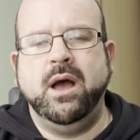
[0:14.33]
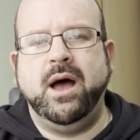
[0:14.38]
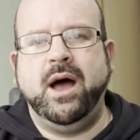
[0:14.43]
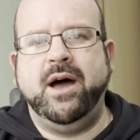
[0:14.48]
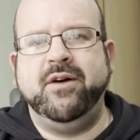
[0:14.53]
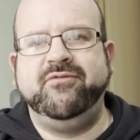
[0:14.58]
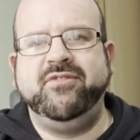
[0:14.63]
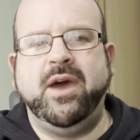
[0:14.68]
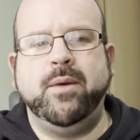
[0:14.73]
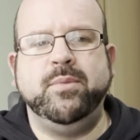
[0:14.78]

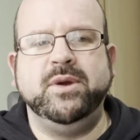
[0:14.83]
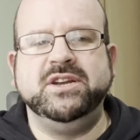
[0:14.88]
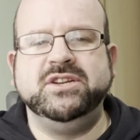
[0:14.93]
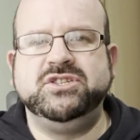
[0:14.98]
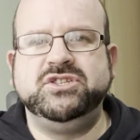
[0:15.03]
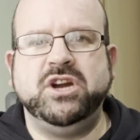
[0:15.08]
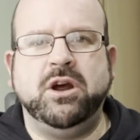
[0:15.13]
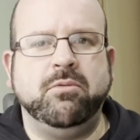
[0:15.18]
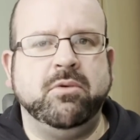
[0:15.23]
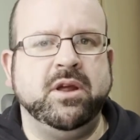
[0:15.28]
February is
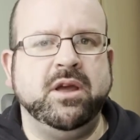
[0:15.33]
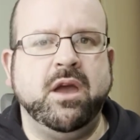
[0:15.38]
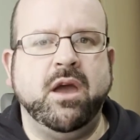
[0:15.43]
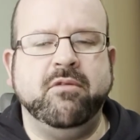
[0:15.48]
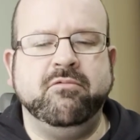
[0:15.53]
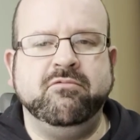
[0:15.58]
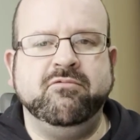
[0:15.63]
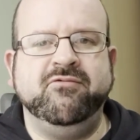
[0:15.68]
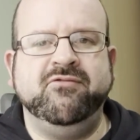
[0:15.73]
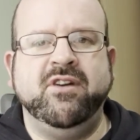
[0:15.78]
generally
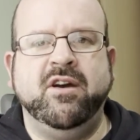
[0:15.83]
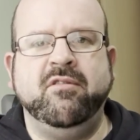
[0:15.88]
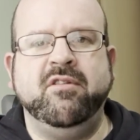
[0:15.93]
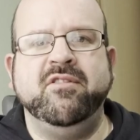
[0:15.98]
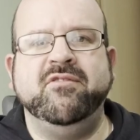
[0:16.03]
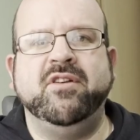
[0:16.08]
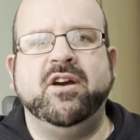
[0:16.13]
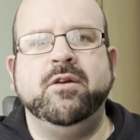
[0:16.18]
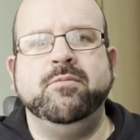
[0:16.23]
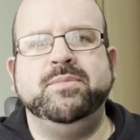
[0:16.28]
a
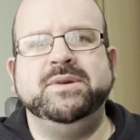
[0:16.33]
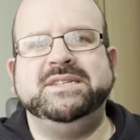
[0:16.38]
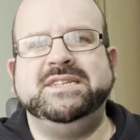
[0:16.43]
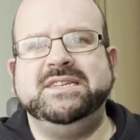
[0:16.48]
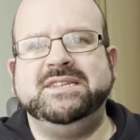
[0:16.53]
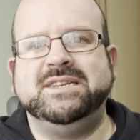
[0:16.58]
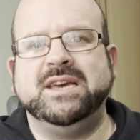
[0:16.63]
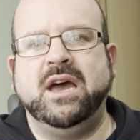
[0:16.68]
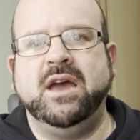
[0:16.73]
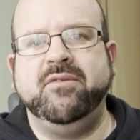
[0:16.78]
very
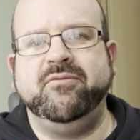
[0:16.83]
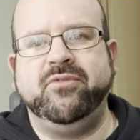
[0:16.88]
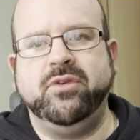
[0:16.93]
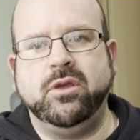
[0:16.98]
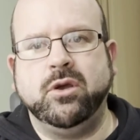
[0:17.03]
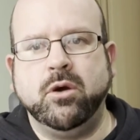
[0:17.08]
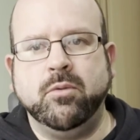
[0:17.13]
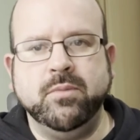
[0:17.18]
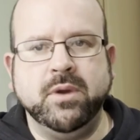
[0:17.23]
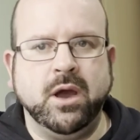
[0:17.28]
busy time for
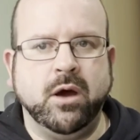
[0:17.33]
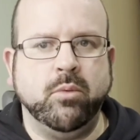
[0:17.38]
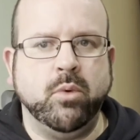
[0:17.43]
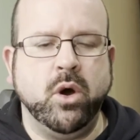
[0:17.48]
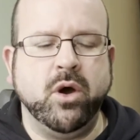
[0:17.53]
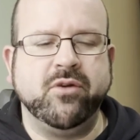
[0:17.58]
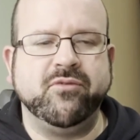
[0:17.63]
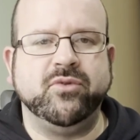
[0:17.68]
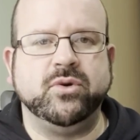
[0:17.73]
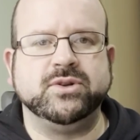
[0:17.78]
the company I
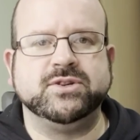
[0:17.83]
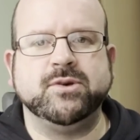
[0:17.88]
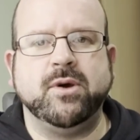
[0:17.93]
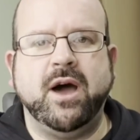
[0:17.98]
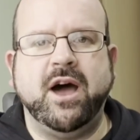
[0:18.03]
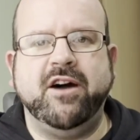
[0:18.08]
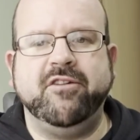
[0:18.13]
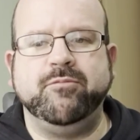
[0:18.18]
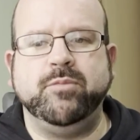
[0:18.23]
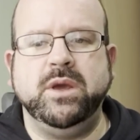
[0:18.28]
work for, so
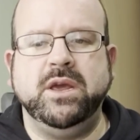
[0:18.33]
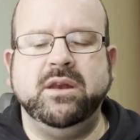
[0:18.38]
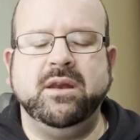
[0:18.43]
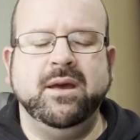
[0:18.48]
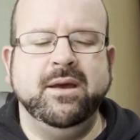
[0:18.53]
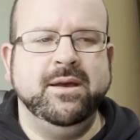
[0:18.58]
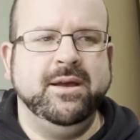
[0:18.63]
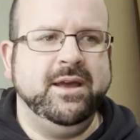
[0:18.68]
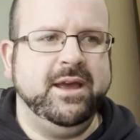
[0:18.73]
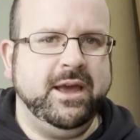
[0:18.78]
I have been
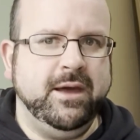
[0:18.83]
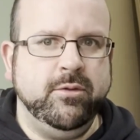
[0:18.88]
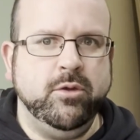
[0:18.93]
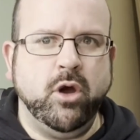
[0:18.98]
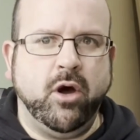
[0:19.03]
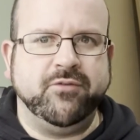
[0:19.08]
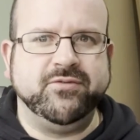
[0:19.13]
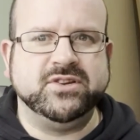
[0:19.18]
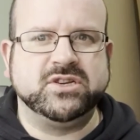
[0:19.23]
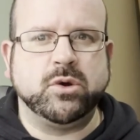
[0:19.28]
in the
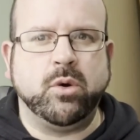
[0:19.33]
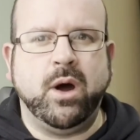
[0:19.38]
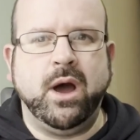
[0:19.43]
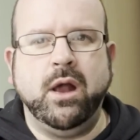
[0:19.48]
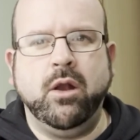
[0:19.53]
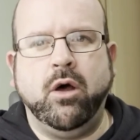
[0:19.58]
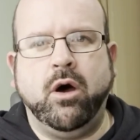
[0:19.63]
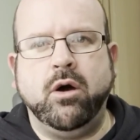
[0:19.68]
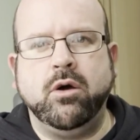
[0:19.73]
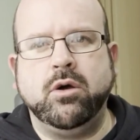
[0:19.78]
office
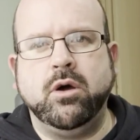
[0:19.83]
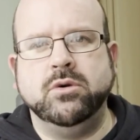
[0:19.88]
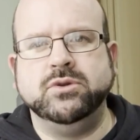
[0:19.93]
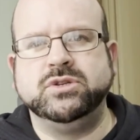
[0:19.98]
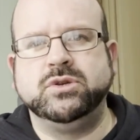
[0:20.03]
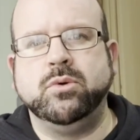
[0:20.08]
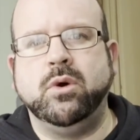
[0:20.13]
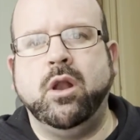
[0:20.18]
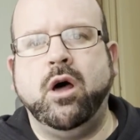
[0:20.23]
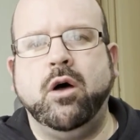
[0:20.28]
quite a lot, going
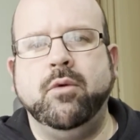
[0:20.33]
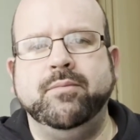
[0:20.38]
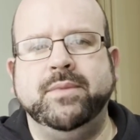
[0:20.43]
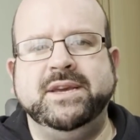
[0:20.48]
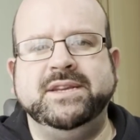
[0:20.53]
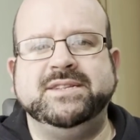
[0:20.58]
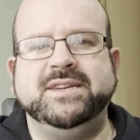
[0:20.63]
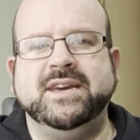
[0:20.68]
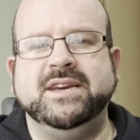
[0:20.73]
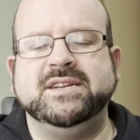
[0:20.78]
to a lot of
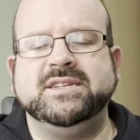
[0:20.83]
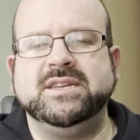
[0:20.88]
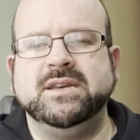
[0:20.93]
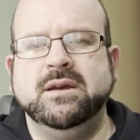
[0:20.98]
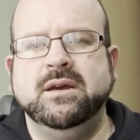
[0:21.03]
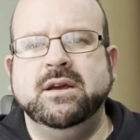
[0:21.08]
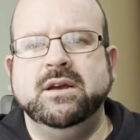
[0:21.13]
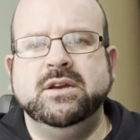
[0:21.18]
meetings.